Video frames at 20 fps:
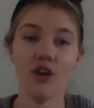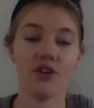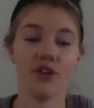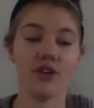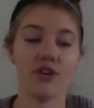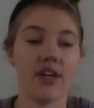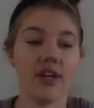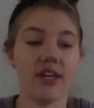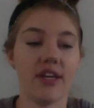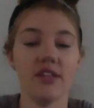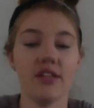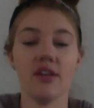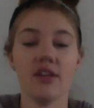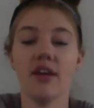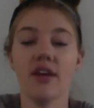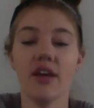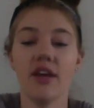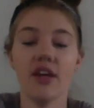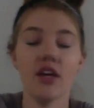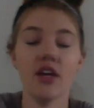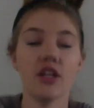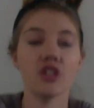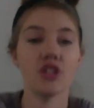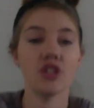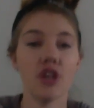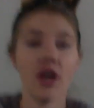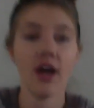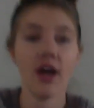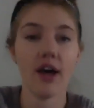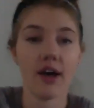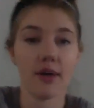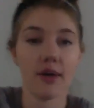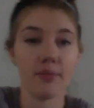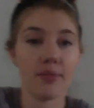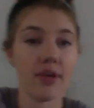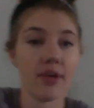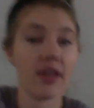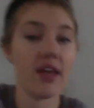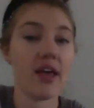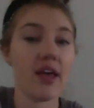Great job
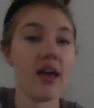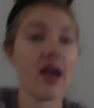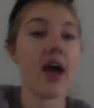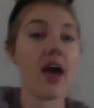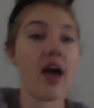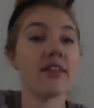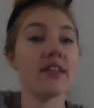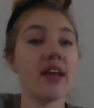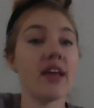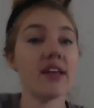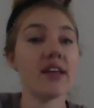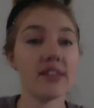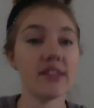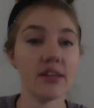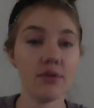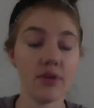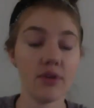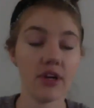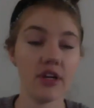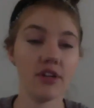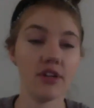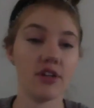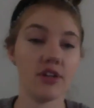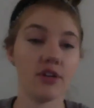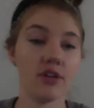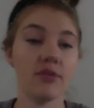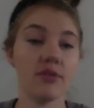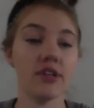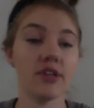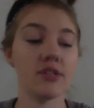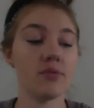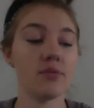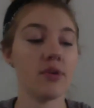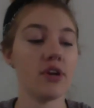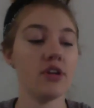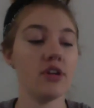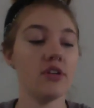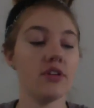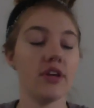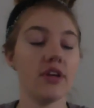the last thing we're going to do is we're
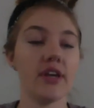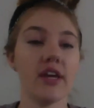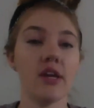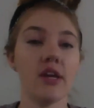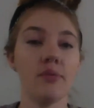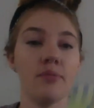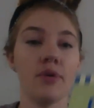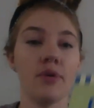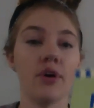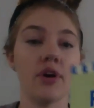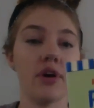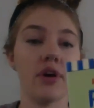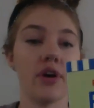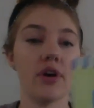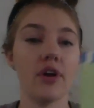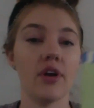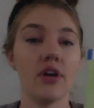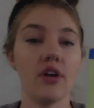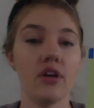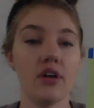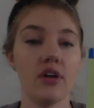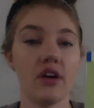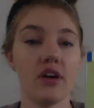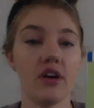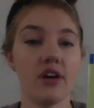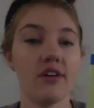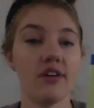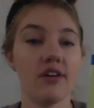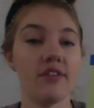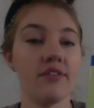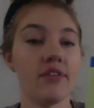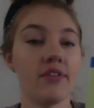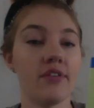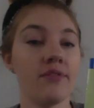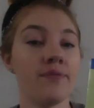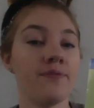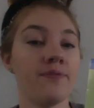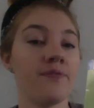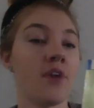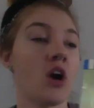going to look at a book of
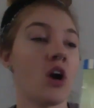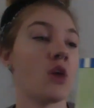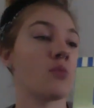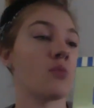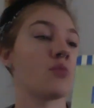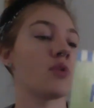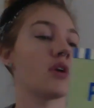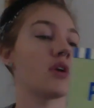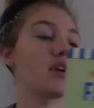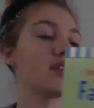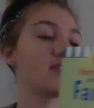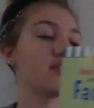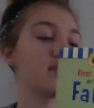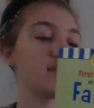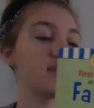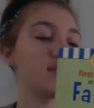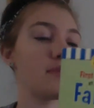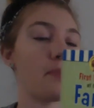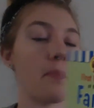farm words.